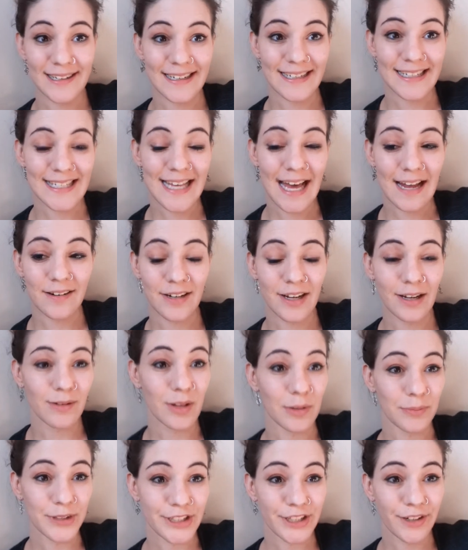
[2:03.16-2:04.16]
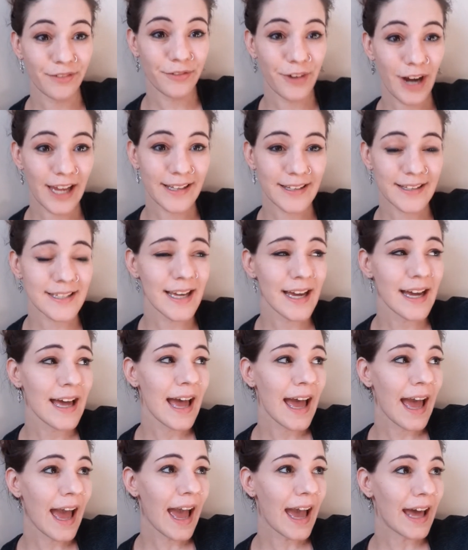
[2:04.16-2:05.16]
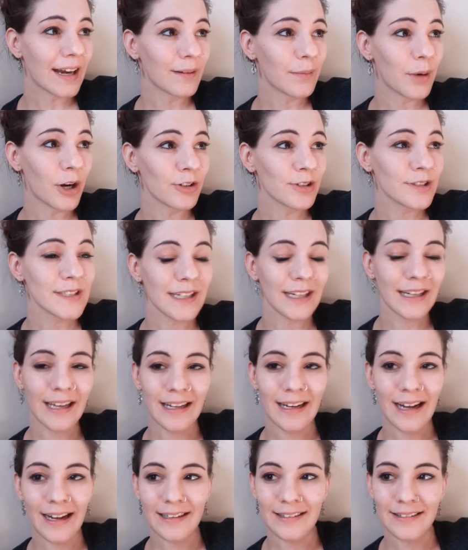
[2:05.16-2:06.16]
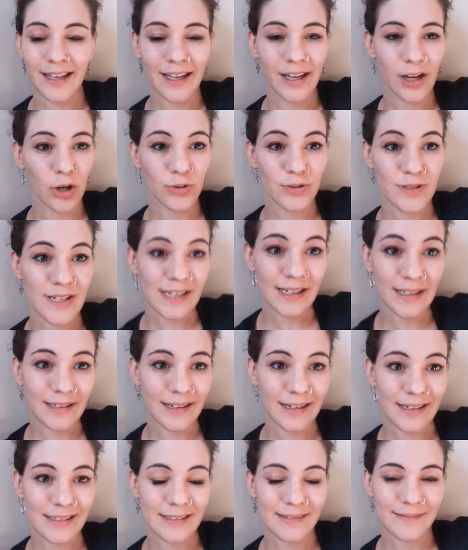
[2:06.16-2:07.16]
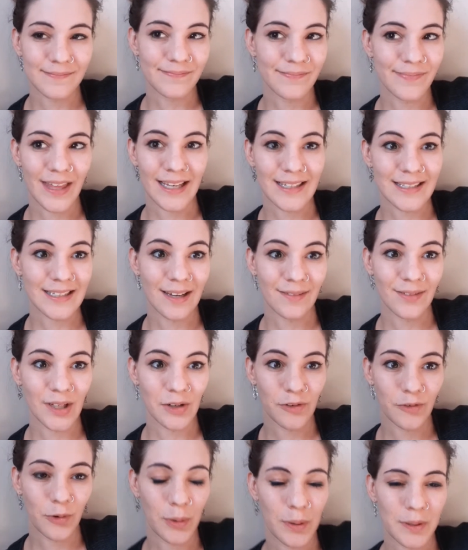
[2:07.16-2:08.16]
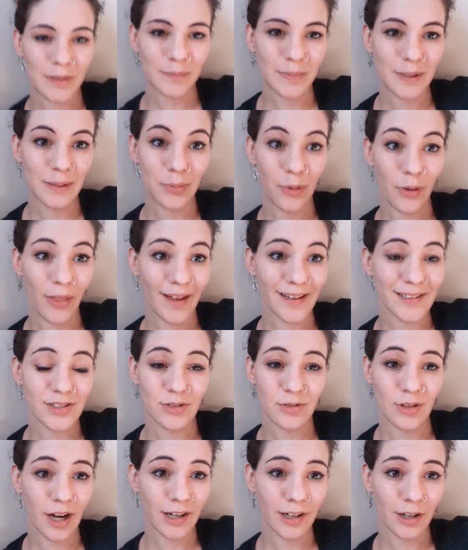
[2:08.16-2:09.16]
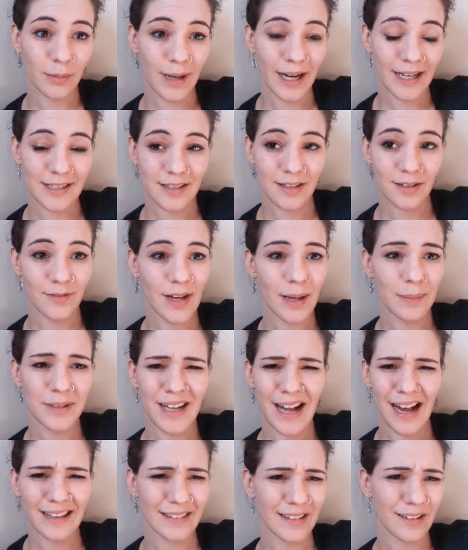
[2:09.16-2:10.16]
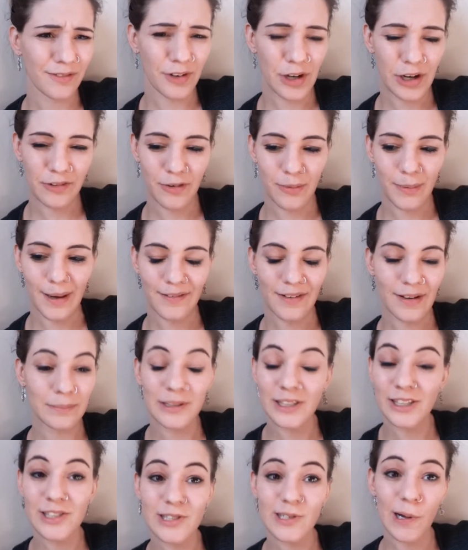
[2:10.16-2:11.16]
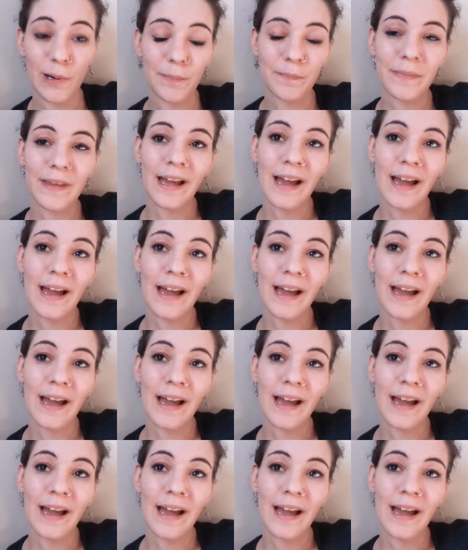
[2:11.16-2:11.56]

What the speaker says: it on Saturday with a bunch of friends, and I'm hosting it. I like hosting Thanksgiving for the people that do not go back to their family. I live far from my family, so